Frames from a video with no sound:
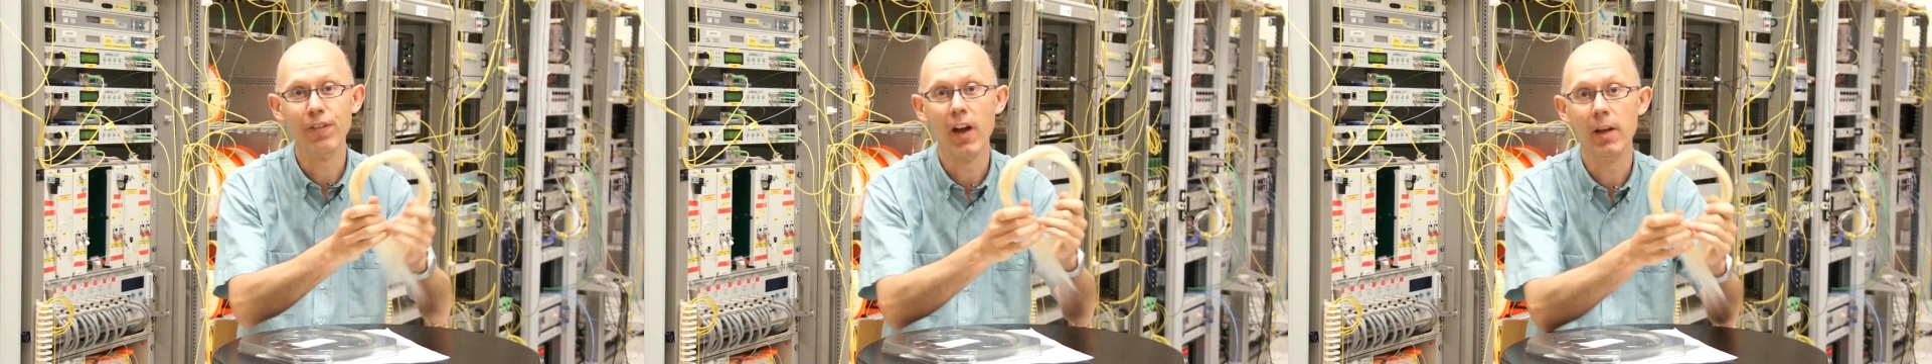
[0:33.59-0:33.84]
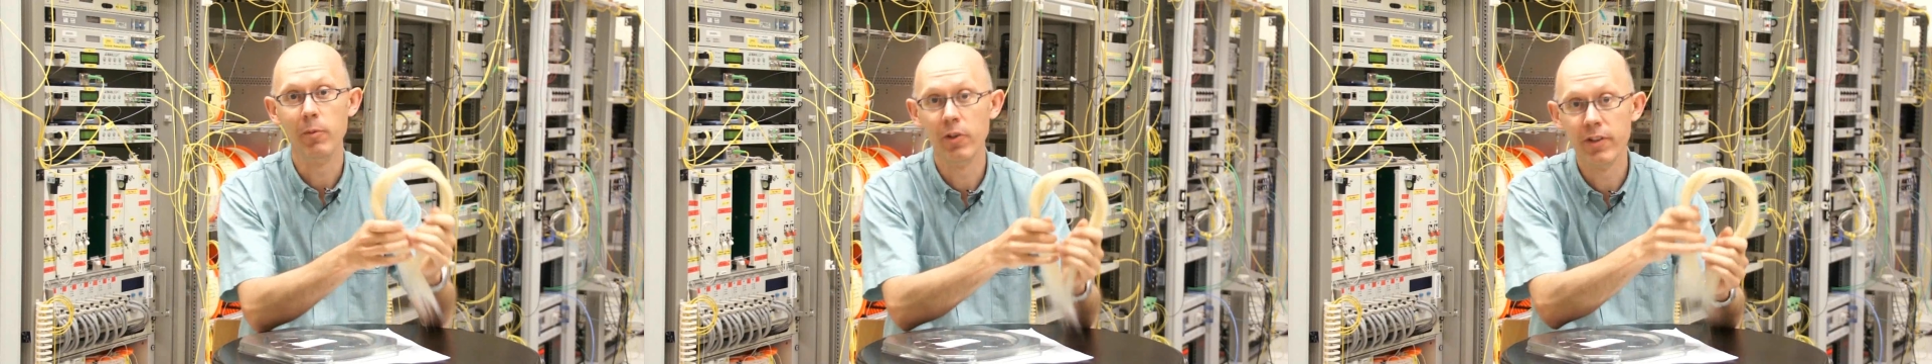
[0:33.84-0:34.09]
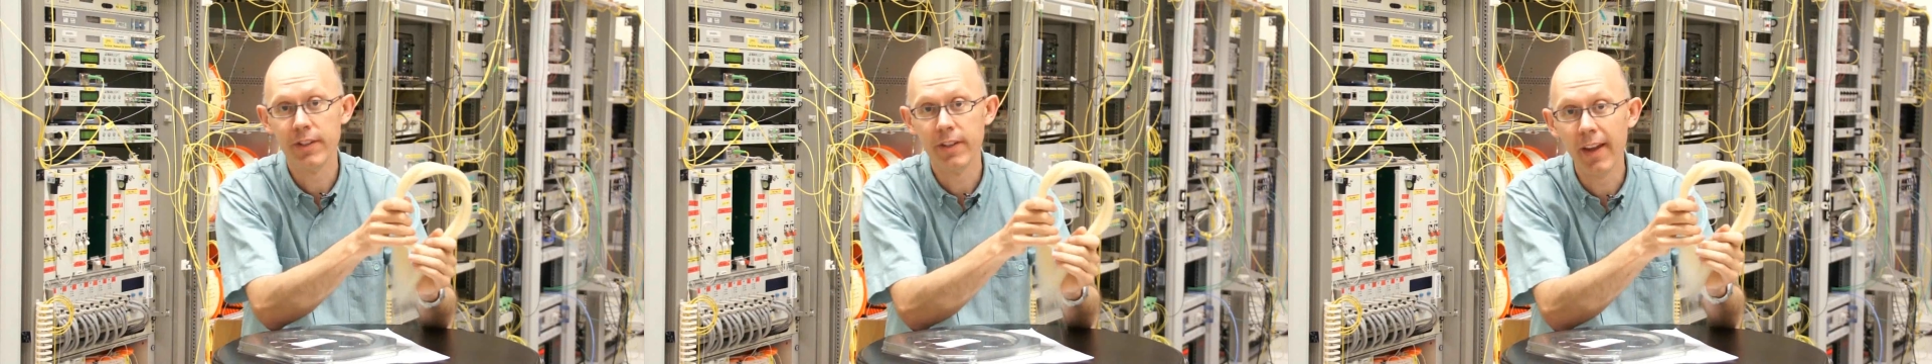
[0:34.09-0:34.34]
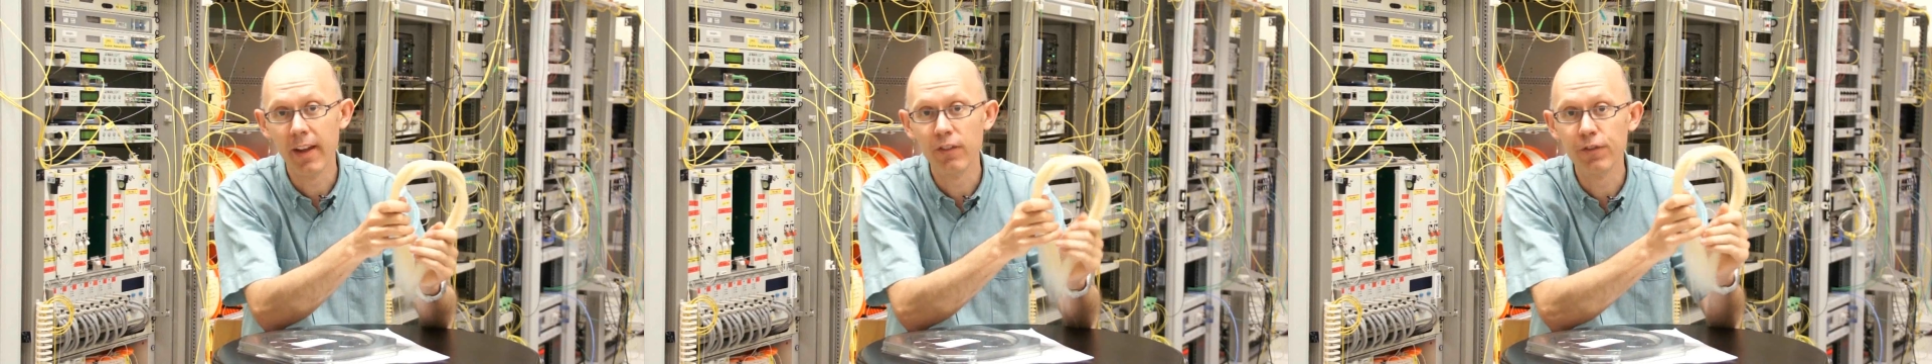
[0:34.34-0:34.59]
fibers
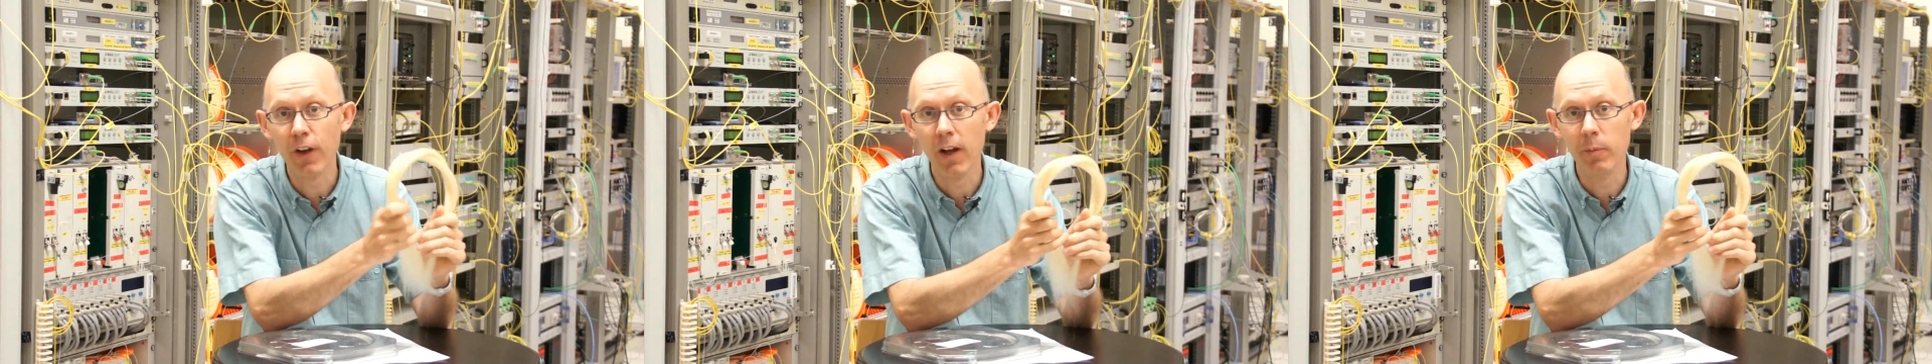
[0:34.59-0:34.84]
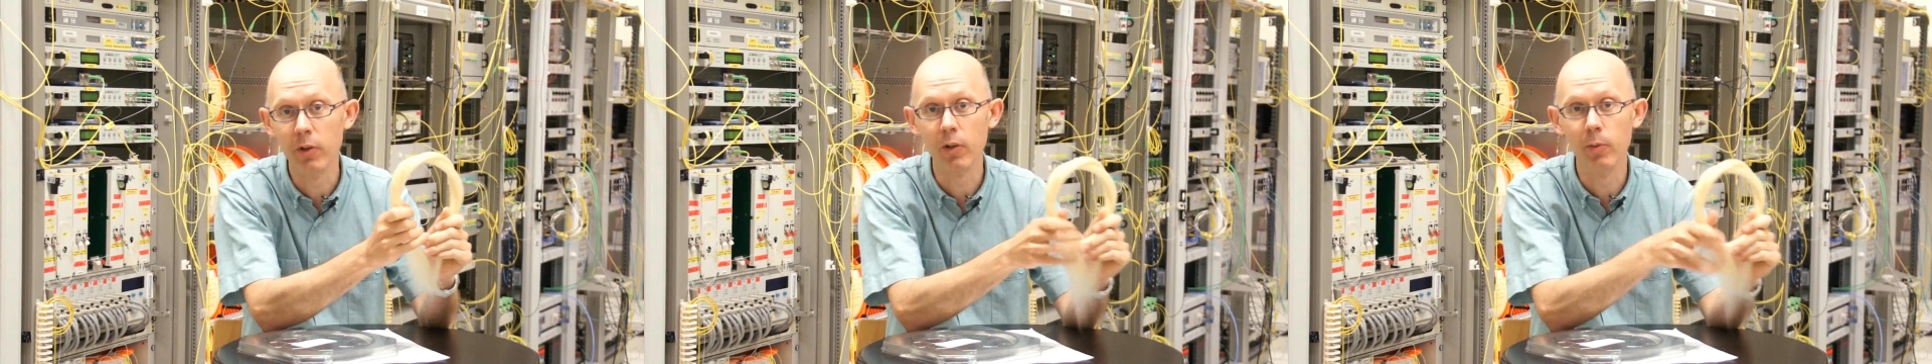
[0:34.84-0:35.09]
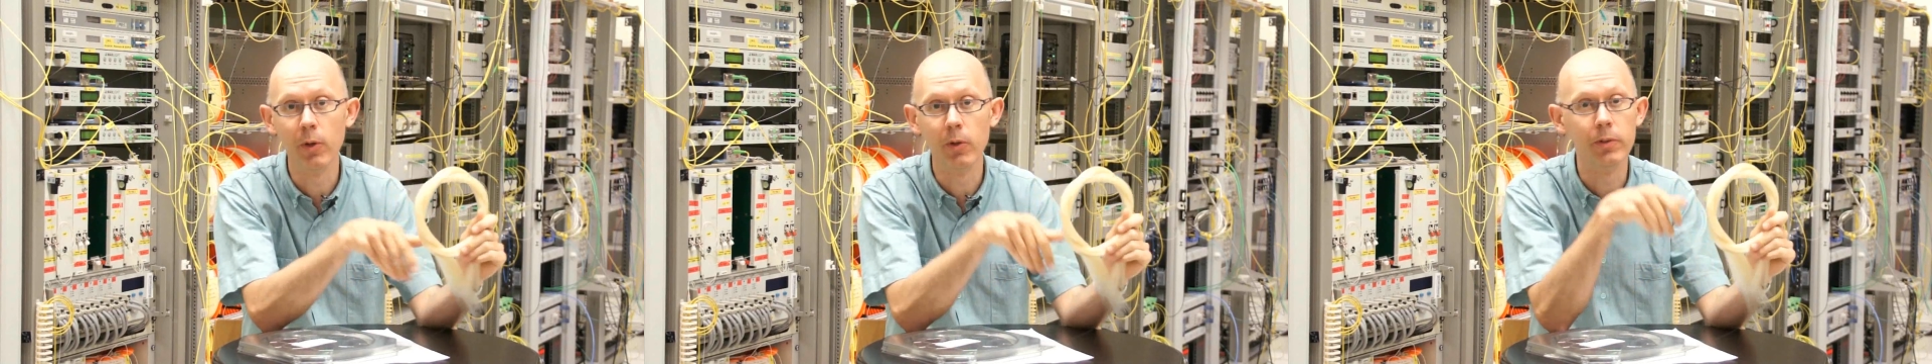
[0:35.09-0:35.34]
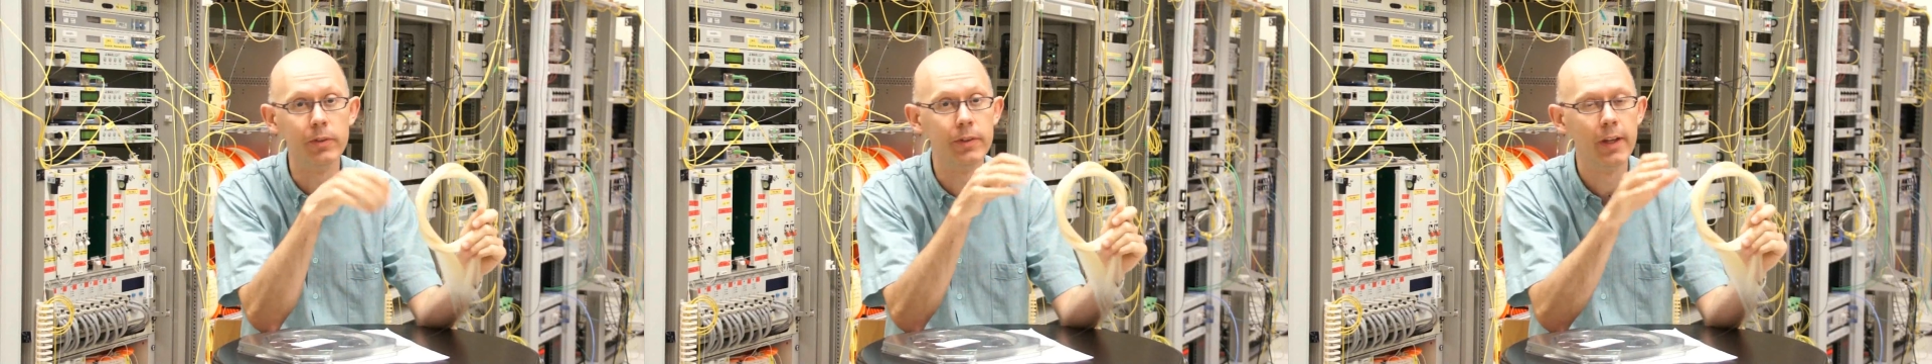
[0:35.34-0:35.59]
and fiber
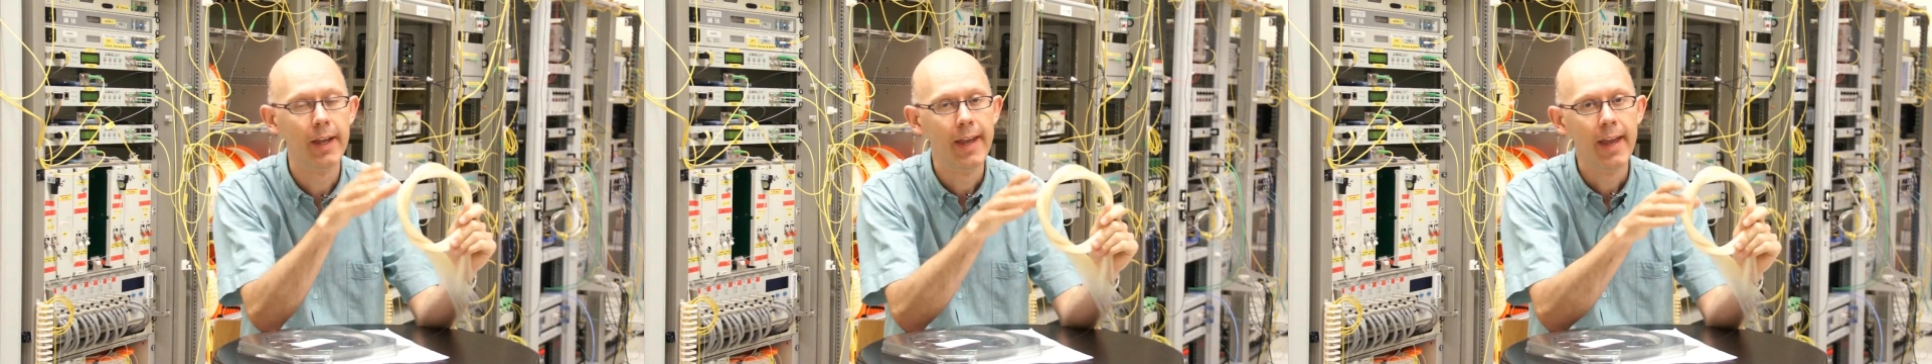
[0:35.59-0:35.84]
components.